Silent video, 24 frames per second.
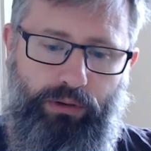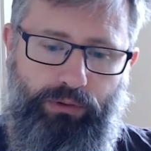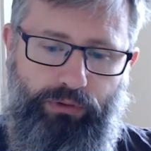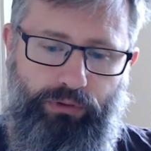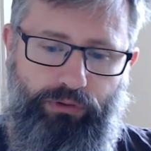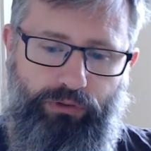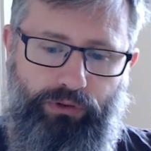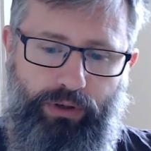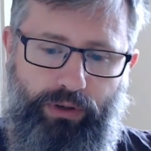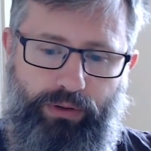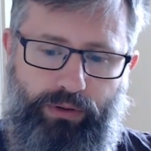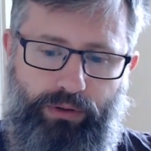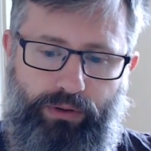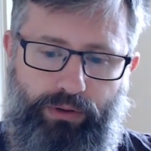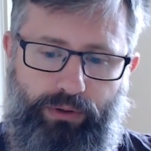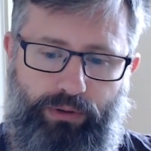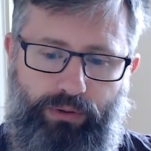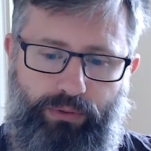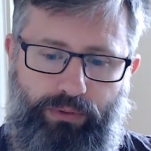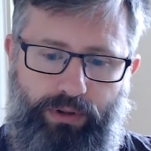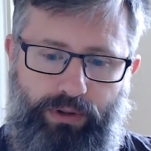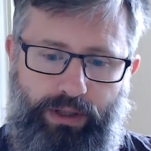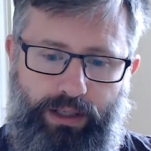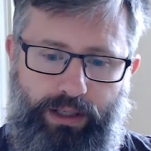show
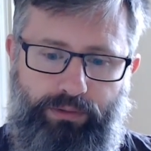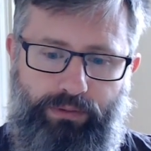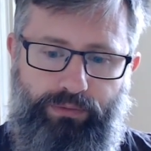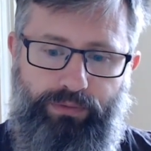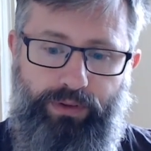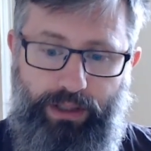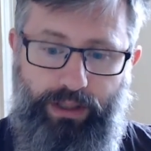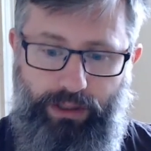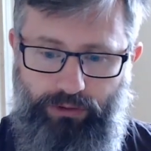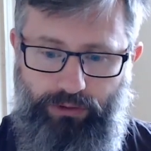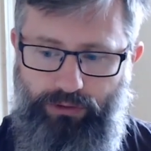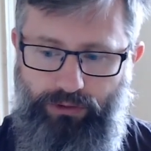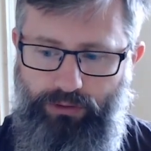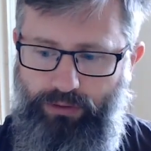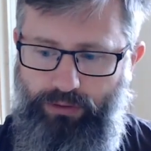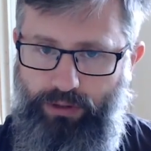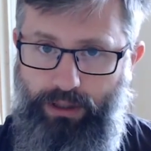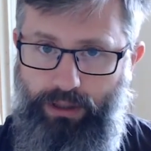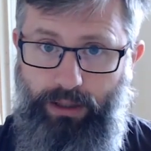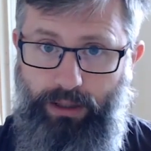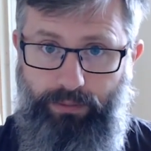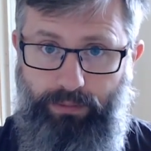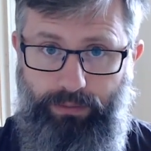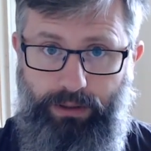you the finished
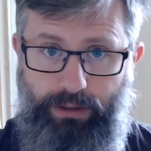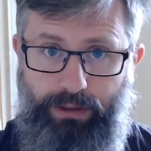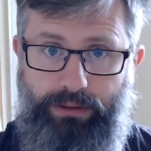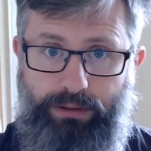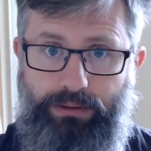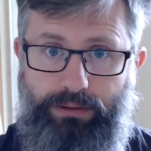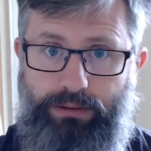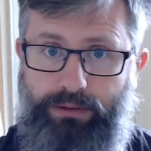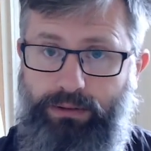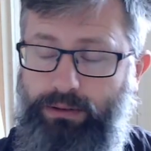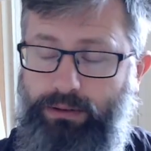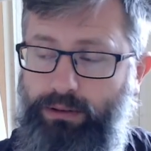cover,